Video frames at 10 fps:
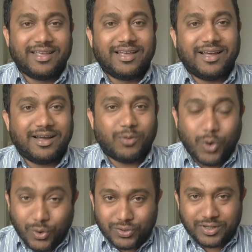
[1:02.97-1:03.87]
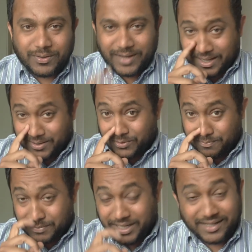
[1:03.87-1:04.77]
vote, you can
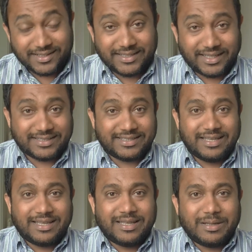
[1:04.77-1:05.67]
do many other things.